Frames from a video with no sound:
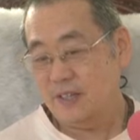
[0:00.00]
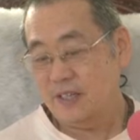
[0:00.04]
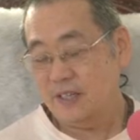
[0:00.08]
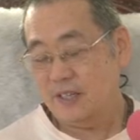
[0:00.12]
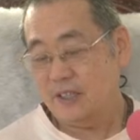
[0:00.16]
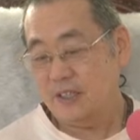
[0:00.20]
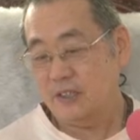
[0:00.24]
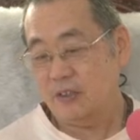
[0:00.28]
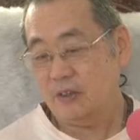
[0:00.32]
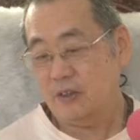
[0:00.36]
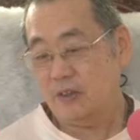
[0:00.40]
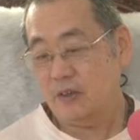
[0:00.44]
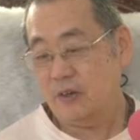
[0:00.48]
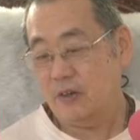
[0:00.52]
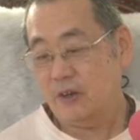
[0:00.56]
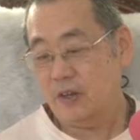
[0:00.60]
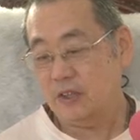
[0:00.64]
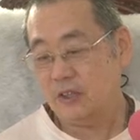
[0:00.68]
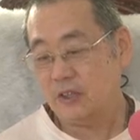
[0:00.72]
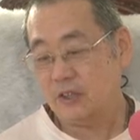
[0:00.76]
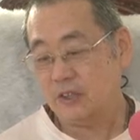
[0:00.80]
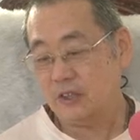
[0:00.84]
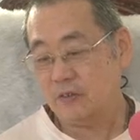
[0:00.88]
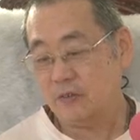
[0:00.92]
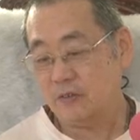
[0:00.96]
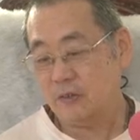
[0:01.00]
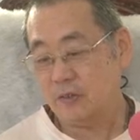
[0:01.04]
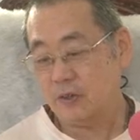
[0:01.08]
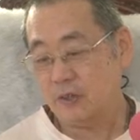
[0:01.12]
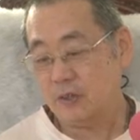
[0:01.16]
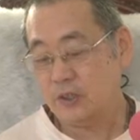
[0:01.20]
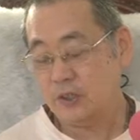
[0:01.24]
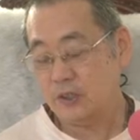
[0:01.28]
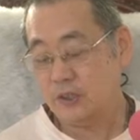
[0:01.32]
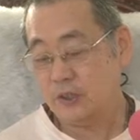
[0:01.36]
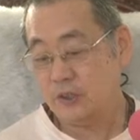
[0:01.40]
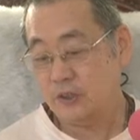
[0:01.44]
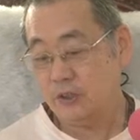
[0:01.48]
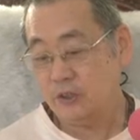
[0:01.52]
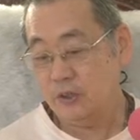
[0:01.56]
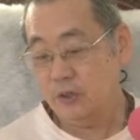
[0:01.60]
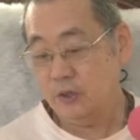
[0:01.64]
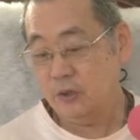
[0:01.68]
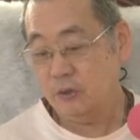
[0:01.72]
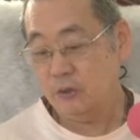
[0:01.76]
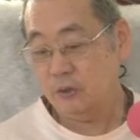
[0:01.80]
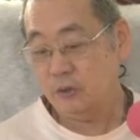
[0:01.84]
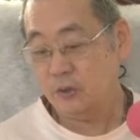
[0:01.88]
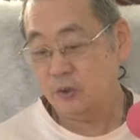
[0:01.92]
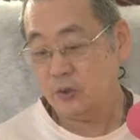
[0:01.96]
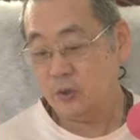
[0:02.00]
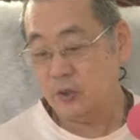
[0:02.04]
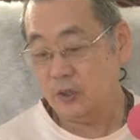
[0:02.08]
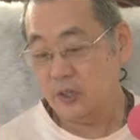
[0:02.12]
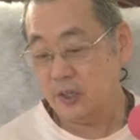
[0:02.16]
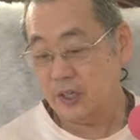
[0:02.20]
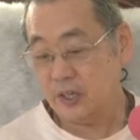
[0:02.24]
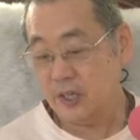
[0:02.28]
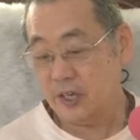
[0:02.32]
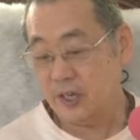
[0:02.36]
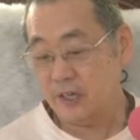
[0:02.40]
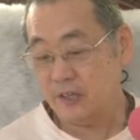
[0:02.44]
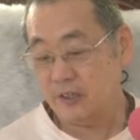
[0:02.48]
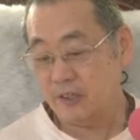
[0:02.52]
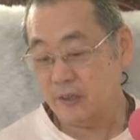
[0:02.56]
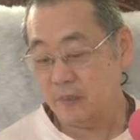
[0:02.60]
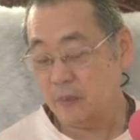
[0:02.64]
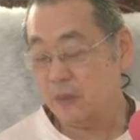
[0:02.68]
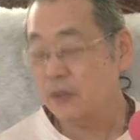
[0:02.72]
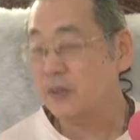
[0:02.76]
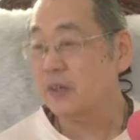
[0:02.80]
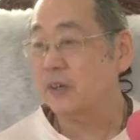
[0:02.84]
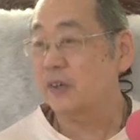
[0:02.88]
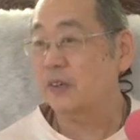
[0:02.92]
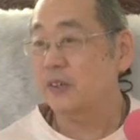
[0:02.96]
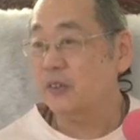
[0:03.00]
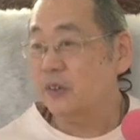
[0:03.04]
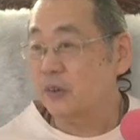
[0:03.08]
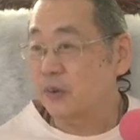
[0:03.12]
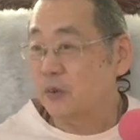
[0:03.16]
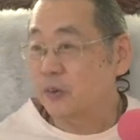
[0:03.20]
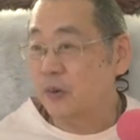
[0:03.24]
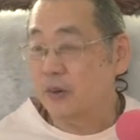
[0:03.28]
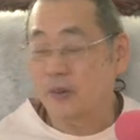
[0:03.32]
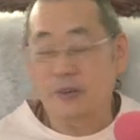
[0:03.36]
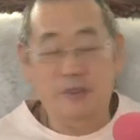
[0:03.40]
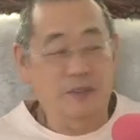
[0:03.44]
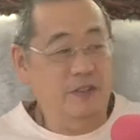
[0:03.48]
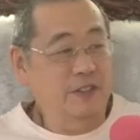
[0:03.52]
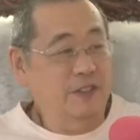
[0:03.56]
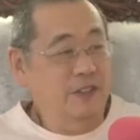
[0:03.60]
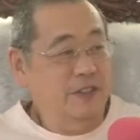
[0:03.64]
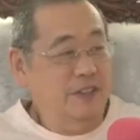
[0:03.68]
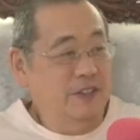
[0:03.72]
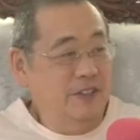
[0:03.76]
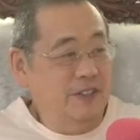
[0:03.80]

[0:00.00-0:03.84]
So the logic, of course, is used to negate the material world.